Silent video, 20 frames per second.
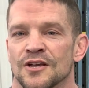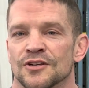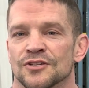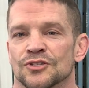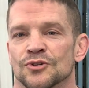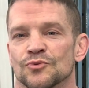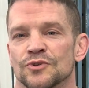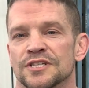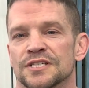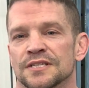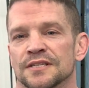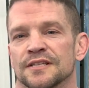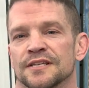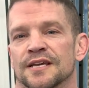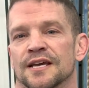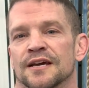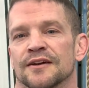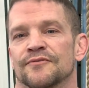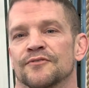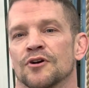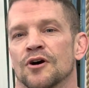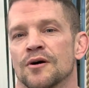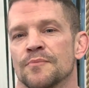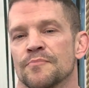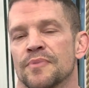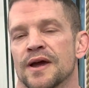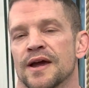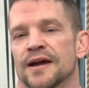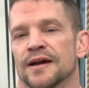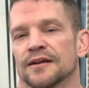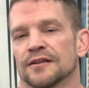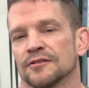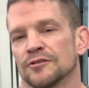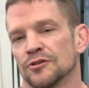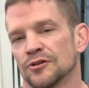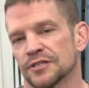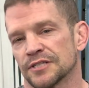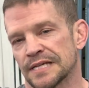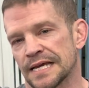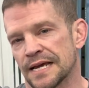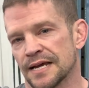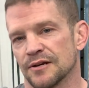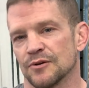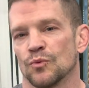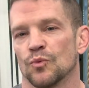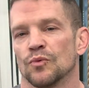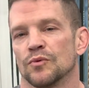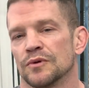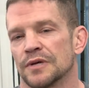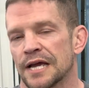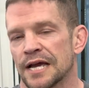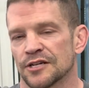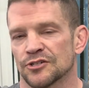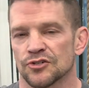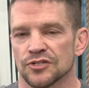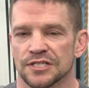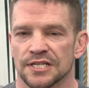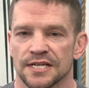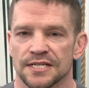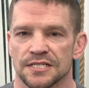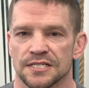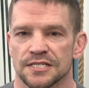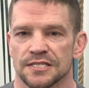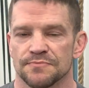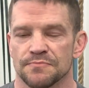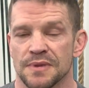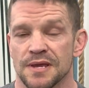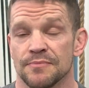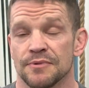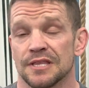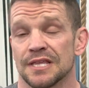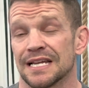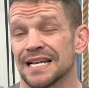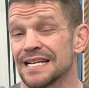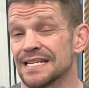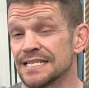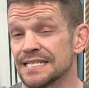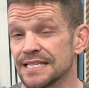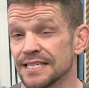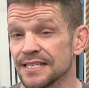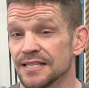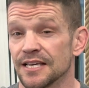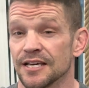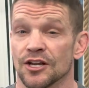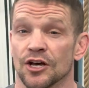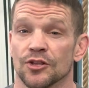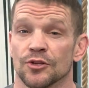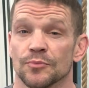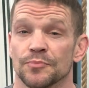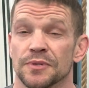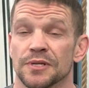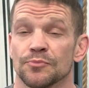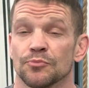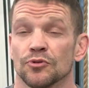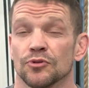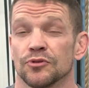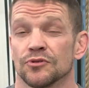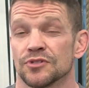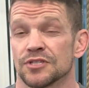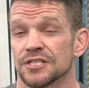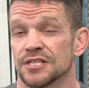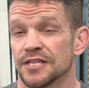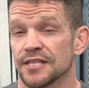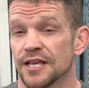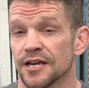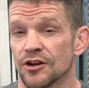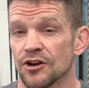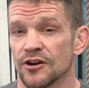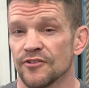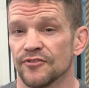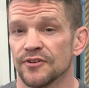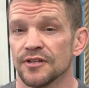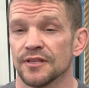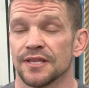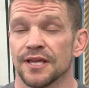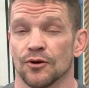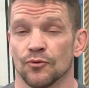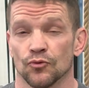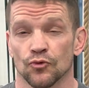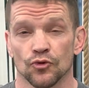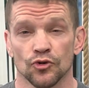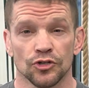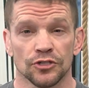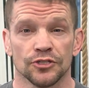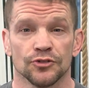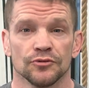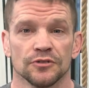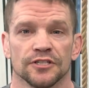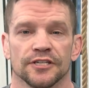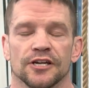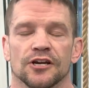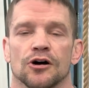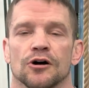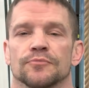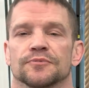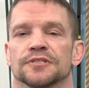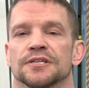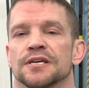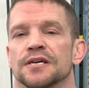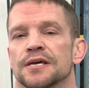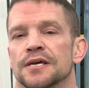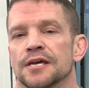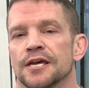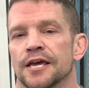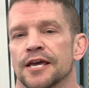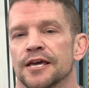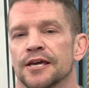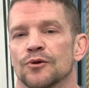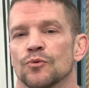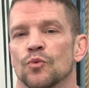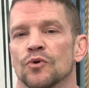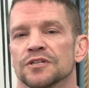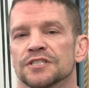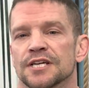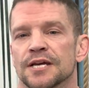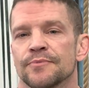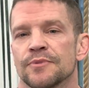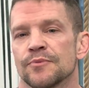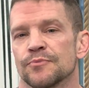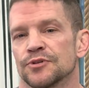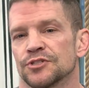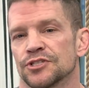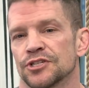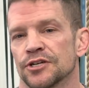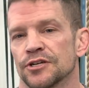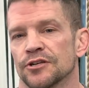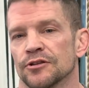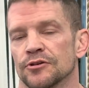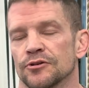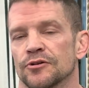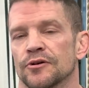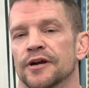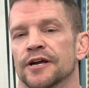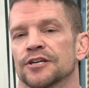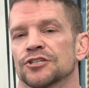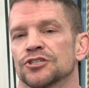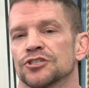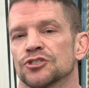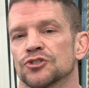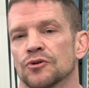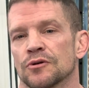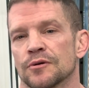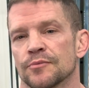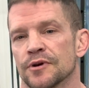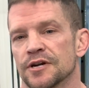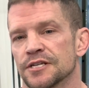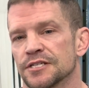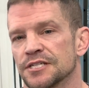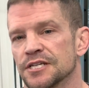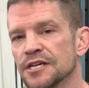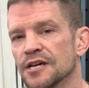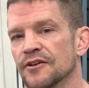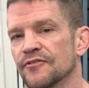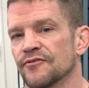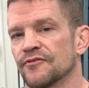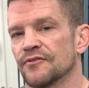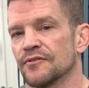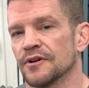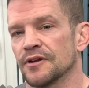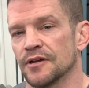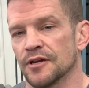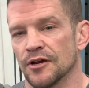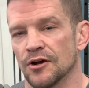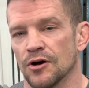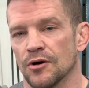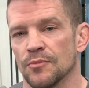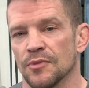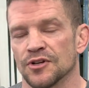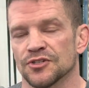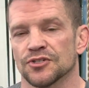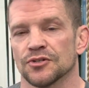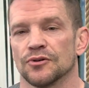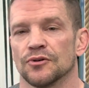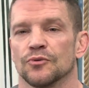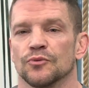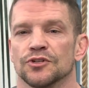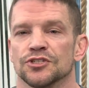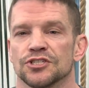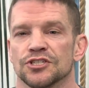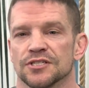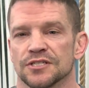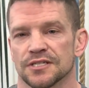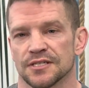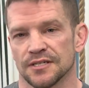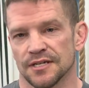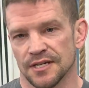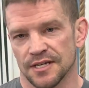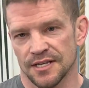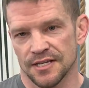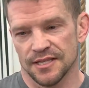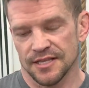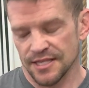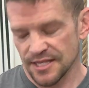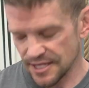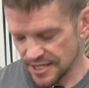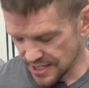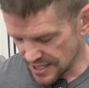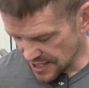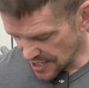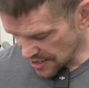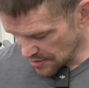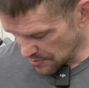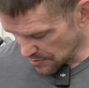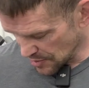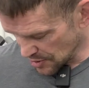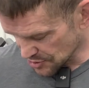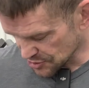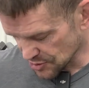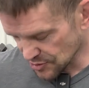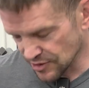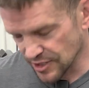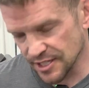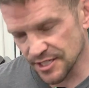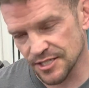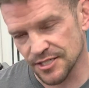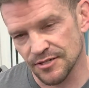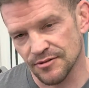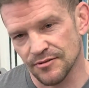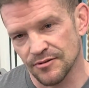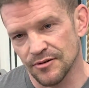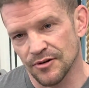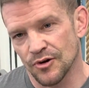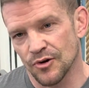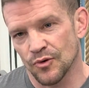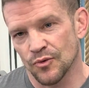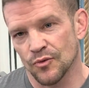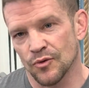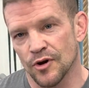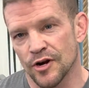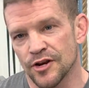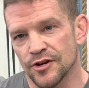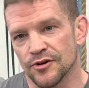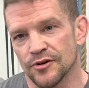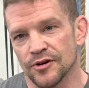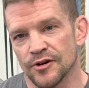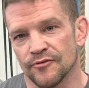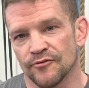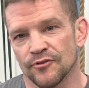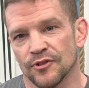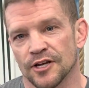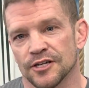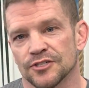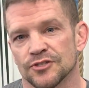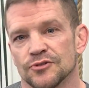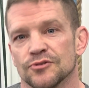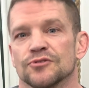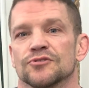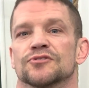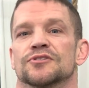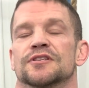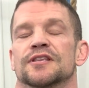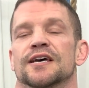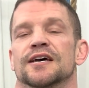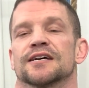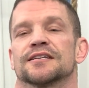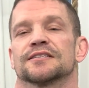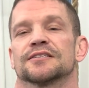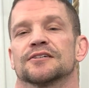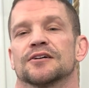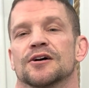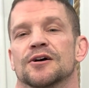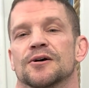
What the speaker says: So recently I've gone back and looked at exercises maybe that I did that other people don't see that often that really helped. And one time in particular, I actually tore my TFL muscle, which is that muscle that's right at your hip flexors that